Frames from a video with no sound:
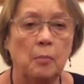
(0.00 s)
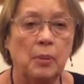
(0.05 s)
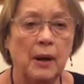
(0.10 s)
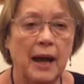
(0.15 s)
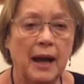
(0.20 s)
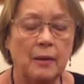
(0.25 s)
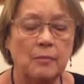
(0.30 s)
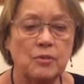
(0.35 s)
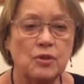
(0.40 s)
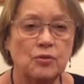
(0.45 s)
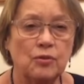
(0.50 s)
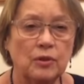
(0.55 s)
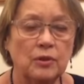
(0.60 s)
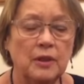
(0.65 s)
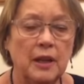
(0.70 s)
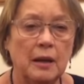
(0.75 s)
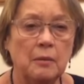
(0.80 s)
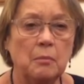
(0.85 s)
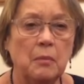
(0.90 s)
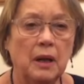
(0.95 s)
perhaps through
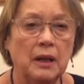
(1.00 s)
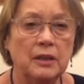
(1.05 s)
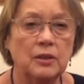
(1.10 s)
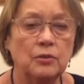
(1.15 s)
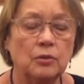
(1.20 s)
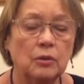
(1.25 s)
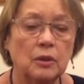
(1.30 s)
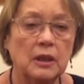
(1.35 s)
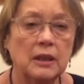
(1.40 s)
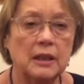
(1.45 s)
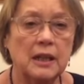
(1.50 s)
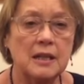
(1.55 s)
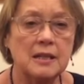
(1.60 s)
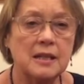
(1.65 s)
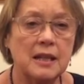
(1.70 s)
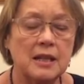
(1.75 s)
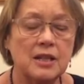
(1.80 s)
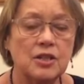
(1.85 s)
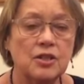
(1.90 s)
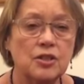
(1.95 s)
their MIND
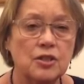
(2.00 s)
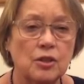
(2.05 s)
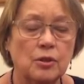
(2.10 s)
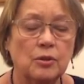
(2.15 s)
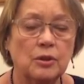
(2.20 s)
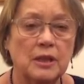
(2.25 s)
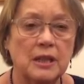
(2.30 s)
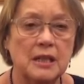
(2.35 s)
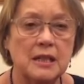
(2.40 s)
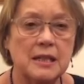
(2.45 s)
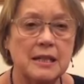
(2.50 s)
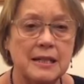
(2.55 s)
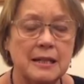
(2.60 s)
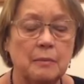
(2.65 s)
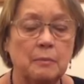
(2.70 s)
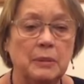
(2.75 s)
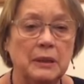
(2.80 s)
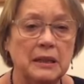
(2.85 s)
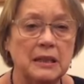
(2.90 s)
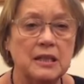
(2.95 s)
organisations or their
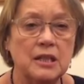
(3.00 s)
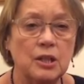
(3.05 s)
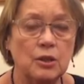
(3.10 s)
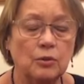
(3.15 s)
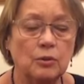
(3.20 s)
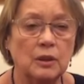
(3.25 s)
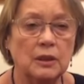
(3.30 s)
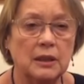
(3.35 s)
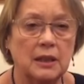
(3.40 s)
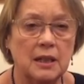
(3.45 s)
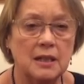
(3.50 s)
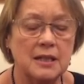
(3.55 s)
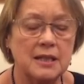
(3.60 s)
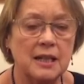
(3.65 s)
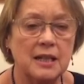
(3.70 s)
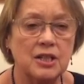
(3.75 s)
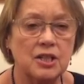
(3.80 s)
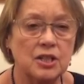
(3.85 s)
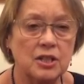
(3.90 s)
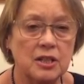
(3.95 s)
disability
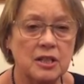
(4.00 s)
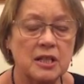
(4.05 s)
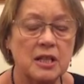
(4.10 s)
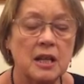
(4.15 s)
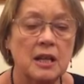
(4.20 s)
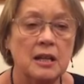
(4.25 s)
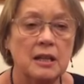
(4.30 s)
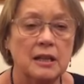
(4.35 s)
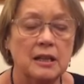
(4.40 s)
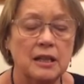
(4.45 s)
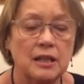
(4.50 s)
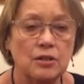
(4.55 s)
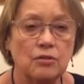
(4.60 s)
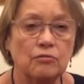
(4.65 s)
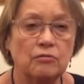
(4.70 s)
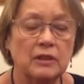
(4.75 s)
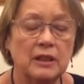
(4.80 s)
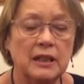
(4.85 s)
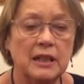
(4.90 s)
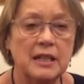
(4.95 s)
organisations. It's
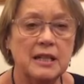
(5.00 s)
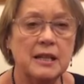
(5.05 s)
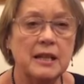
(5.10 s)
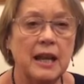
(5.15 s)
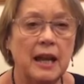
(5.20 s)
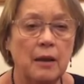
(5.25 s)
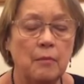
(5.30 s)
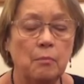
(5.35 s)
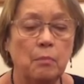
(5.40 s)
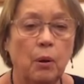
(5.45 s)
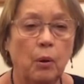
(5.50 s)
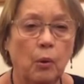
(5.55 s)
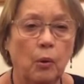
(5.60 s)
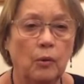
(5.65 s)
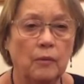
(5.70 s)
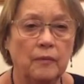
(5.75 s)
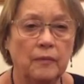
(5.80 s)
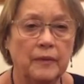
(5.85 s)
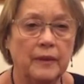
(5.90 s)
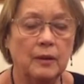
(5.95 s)
really
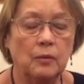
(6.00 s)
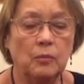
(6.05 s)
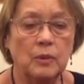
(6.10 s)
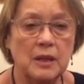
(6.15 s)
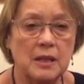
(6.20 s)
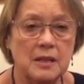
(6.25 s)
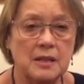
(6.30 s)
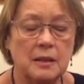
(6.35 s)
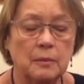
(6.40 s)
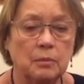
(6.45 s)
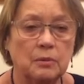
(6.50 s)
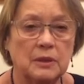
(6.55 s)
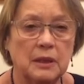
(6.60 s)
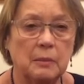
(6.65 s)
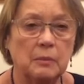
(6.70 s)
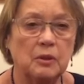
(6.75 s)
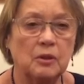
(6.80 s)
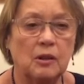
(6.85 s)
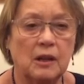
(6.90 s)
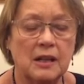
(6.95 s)
important that we as Liberal
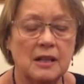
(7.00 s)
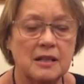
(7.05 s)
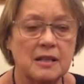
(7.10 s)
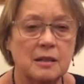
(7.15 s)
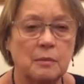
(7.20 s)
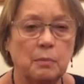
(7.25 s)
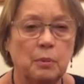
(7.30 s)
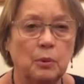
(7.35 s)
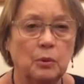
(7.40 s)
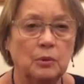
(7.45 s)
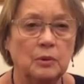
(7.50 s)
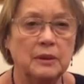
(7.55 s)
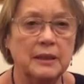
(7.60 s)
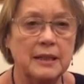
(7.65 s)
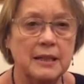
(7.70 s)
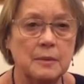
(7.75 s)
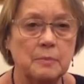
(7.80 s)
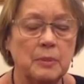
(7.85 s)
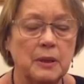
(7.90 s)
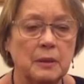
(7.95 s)
Democrats support
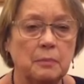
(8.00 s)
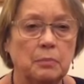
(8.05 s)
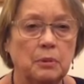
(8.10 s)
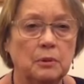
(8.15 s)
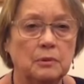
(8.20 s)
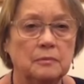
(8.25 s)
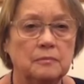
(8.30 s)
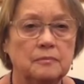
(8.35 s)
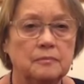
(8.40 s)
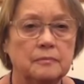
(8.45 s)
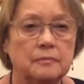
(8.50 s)
these people.